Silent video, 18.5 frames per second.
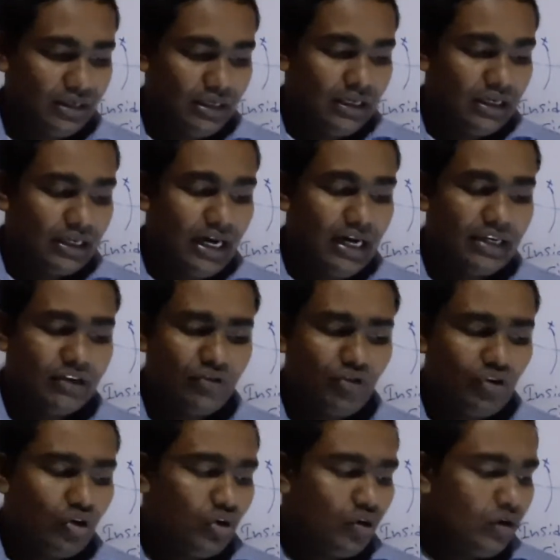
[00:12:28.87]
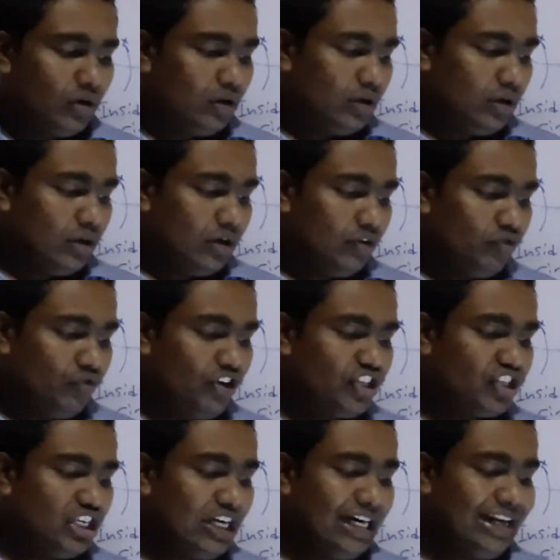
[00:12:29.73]
Right.
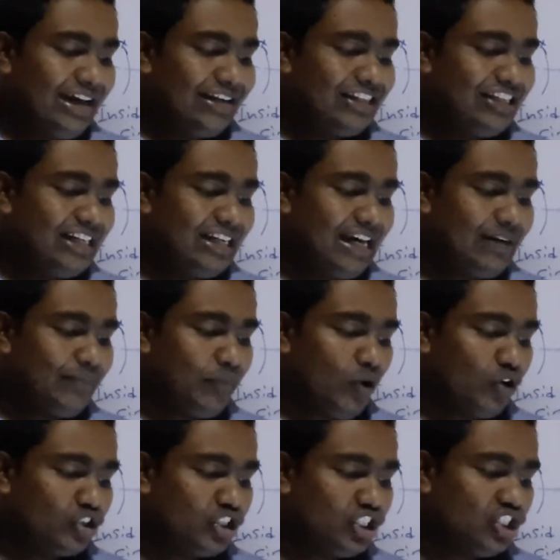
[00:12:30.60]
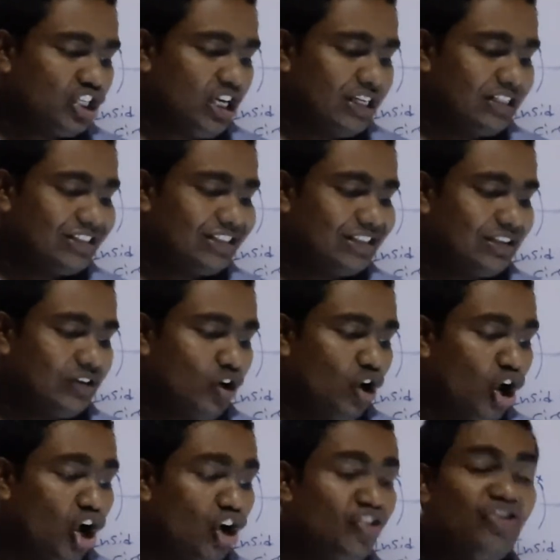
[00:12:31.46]
Which letters indicate positions
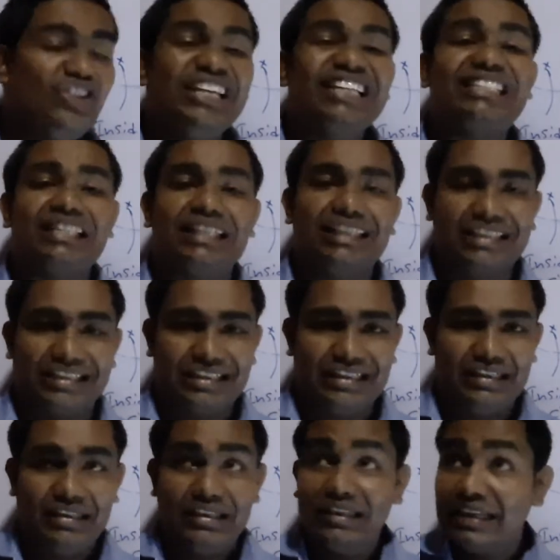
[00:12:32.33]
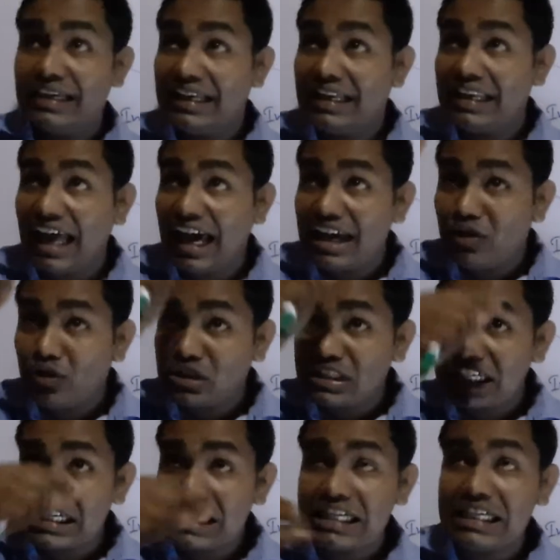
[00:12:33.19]
on the circle? A line
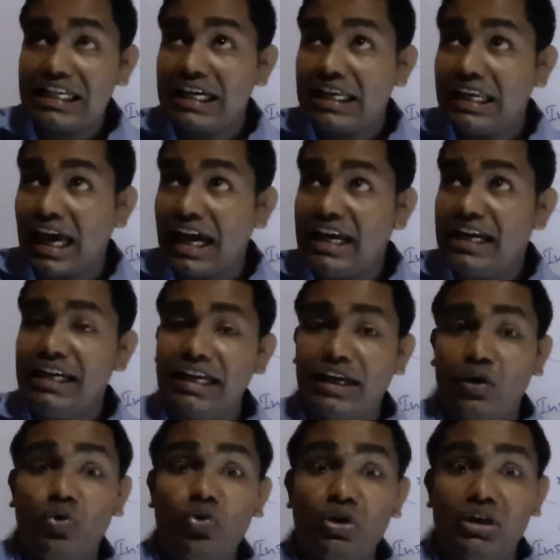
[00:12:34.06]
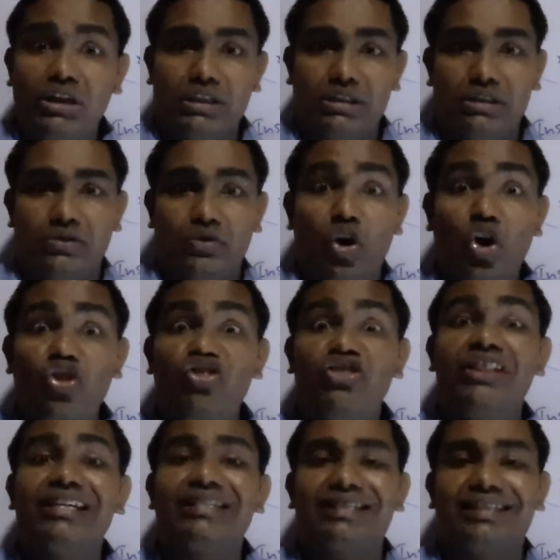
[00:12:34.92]
circle like a line like a wood
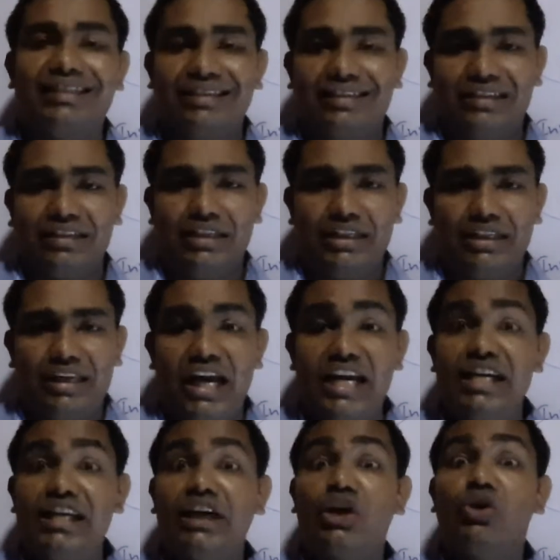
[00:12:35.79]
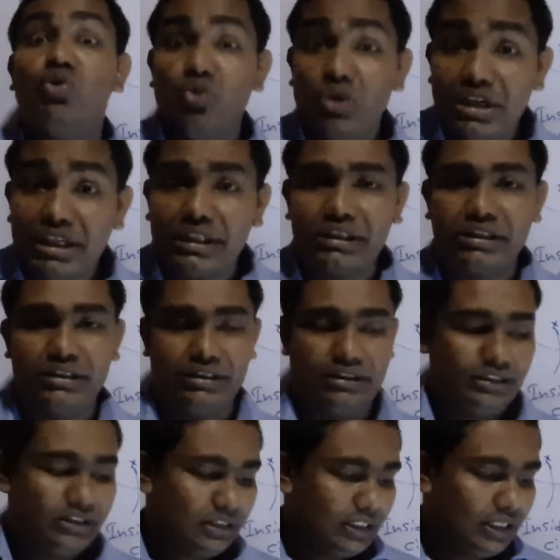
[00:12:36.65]
on the circle. Line like a wood.
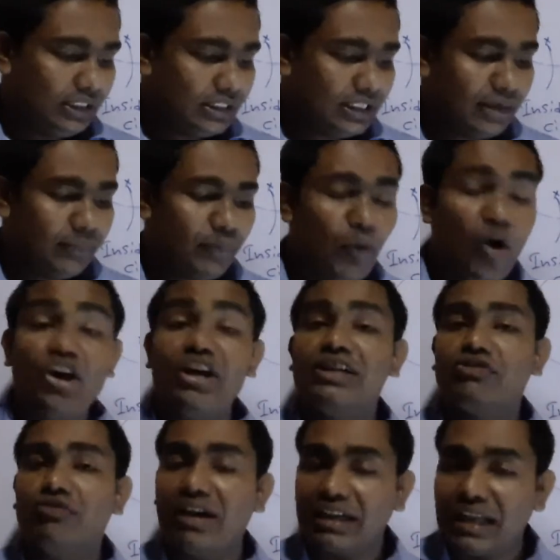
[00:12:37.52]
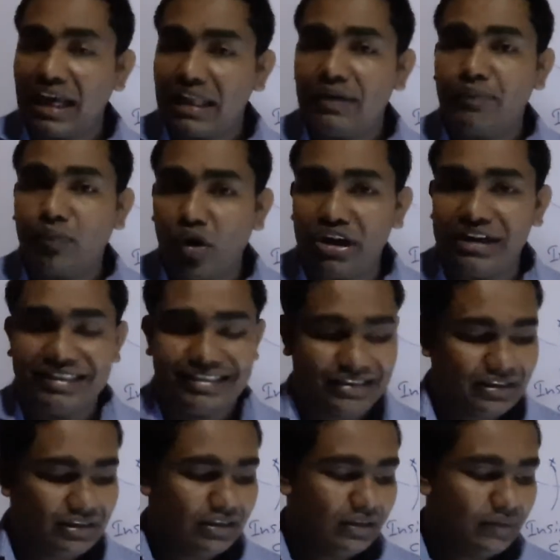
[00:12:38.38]
The points. What are the
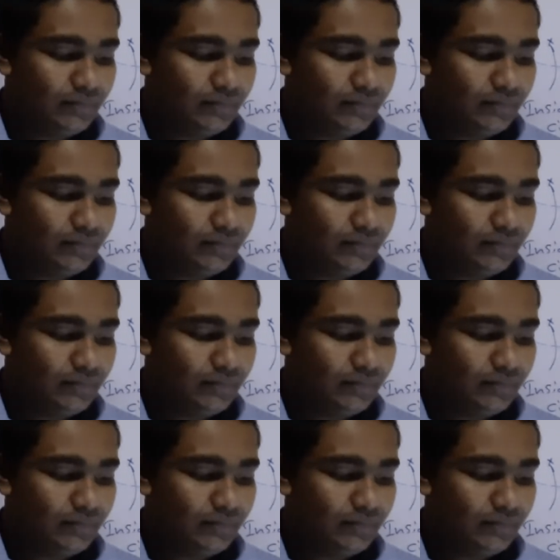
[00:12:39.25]
points?